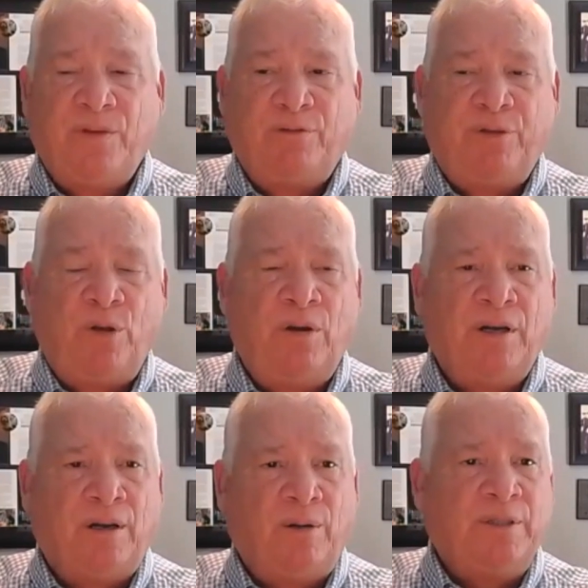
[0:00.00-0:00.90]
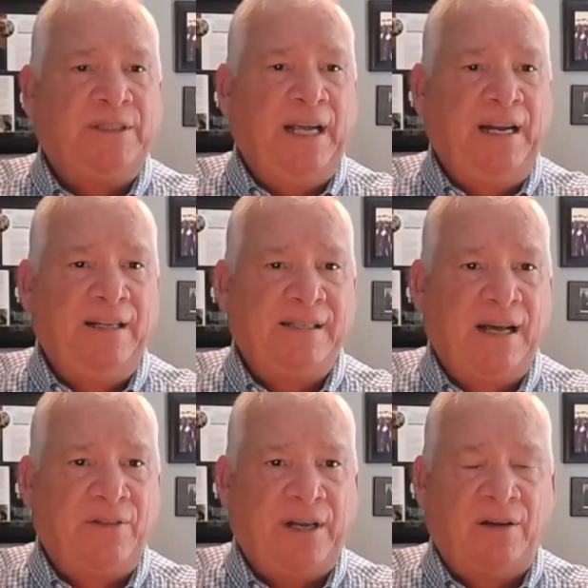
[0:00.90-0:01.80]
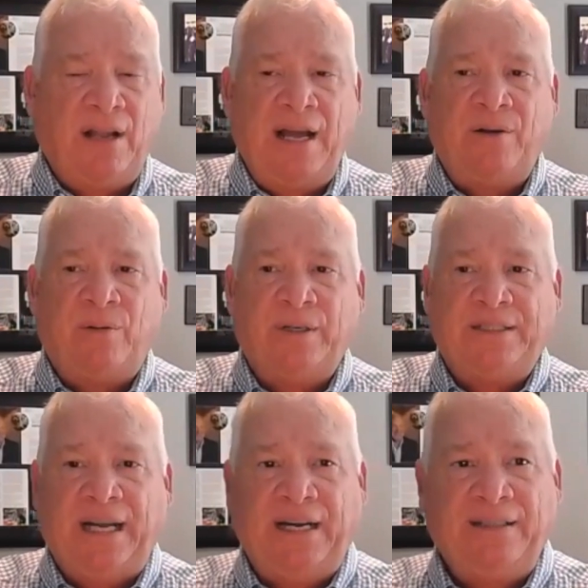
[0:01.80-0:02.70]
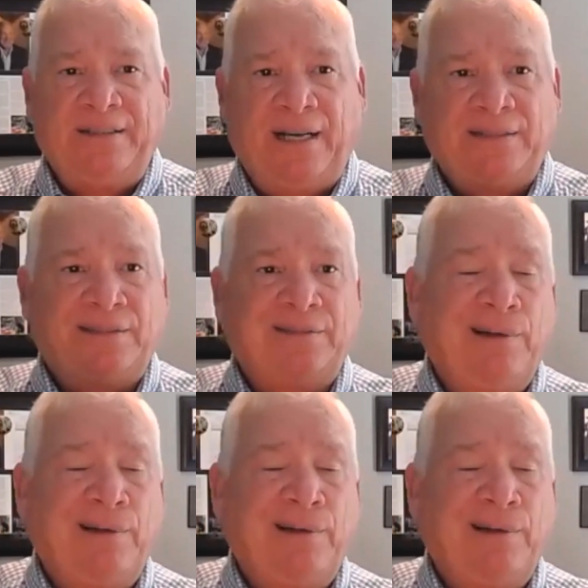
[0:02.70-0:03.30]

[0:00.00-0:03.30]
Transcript: Florida or dating South Carolina or dating Texas.